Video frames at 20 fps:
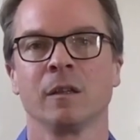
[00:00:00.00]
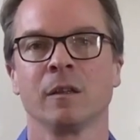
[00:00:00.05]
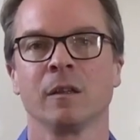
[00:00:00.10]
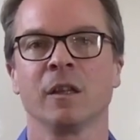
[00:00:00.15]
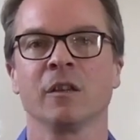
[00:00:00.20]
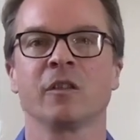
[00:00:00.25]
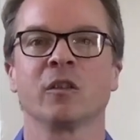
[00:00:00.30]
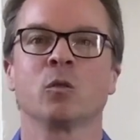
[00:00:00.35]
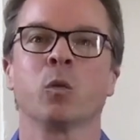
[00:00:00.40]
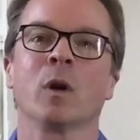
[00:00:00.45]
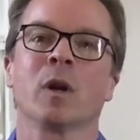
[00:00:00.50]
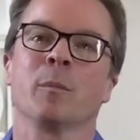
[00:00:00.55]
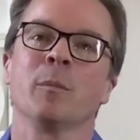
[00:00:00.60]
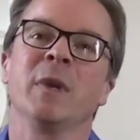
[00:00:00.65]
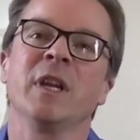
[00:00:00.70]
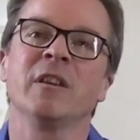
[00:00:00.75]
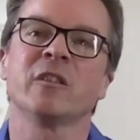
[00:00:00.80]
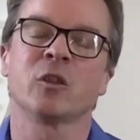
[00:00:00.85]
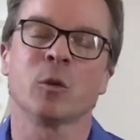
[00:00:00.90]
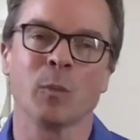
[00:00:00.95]
This is what it
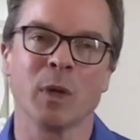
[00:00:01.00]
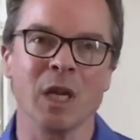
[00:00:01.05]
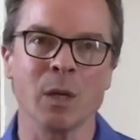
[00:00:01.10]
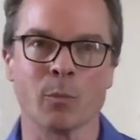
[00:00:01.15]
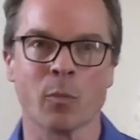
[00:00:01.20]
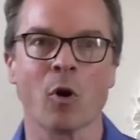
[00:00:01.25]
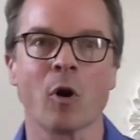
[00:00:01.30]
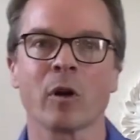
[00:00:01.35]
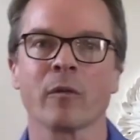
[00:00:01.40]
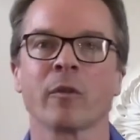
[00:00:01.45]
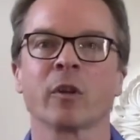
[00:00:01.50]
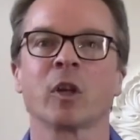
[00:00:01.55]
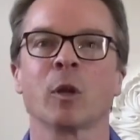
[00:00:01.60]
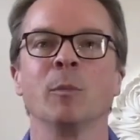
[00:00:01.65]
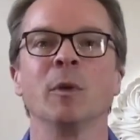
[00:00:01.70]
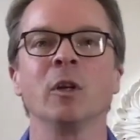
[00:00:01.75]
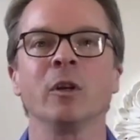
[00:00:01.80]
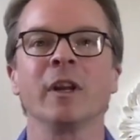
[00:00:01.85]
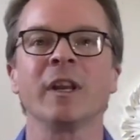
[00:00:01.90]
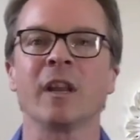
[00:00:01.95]
means to be part of a
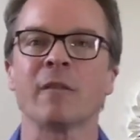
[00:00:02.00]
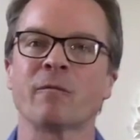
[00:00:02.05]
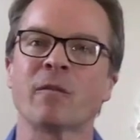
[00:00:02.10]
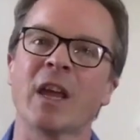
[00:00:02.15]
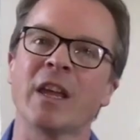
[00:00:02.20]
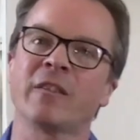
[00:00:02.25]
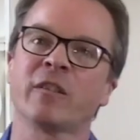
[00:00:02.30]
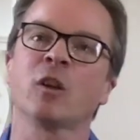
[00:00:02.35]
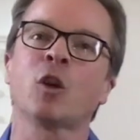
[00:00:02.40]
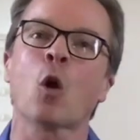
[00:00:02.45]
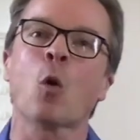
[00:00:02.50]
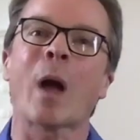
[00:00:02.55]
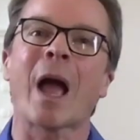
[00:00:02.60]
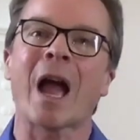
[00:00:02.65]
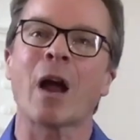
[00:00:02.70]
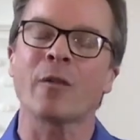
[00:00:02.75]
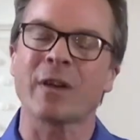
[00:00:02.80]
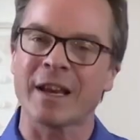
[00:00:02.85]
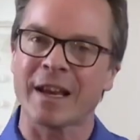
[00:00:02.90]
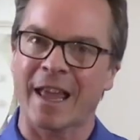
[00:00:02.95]
community of faith, to go
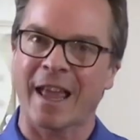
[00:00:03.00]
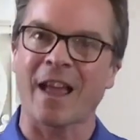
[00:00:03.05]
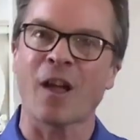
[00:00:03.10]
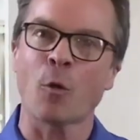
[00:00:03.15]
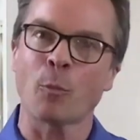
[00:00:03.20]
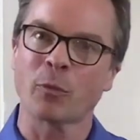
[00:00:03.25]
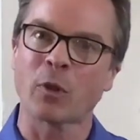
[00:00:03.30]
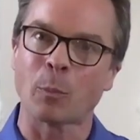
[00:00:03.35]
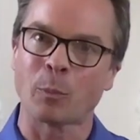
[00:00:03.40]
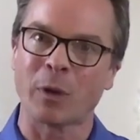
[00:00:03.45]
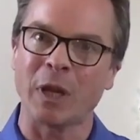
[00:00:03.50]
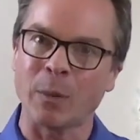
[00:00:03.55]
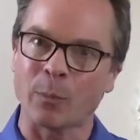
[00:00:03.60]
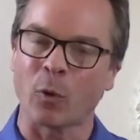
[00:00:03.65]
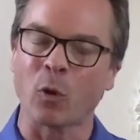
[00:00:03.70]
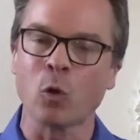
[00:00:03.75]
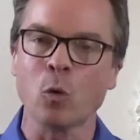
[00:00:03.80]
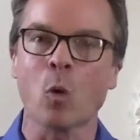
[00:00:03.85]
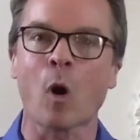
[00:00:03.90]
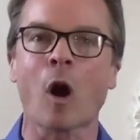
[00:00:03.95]
out and help the
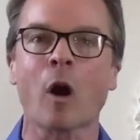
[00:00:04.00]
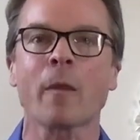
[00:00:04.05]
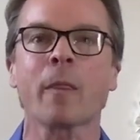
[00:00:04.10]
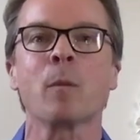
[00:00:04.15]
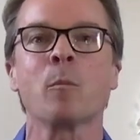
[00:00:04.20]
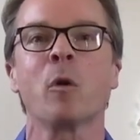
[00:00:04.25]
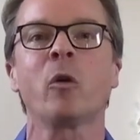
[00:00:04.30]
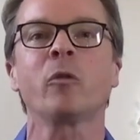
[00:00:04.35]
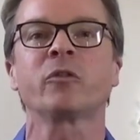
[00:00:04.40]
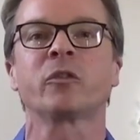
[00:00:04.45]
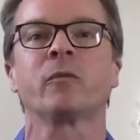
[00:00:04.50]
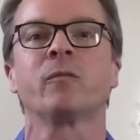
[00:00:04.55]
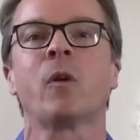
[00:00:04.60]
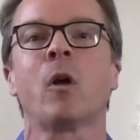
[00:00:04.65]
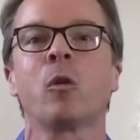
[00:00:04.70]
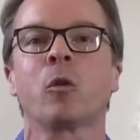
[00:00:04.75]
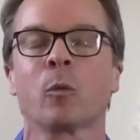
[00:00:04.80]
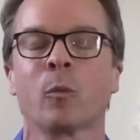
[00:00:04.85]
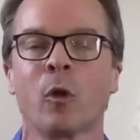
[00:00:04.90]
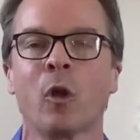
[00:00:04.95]
people who are the most
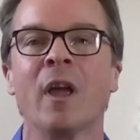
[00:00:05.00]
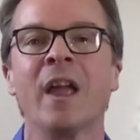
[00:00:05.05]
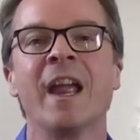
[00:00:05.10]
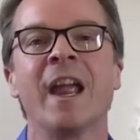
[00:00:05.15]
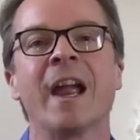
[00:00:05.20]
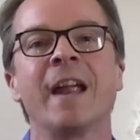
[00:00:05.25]
vulnerable,